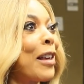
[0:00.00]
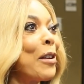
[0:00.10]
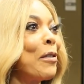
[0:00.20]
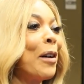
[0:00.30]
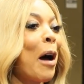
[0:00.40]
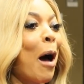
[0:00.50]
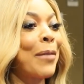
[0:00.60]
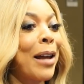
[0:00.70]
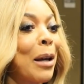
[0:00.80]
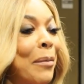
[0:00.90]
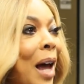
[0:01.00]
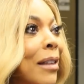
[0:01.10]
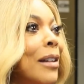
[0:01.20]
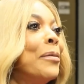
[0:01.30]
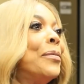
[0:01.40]
Thank you. I'm getting him
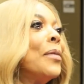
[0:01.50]
nothing.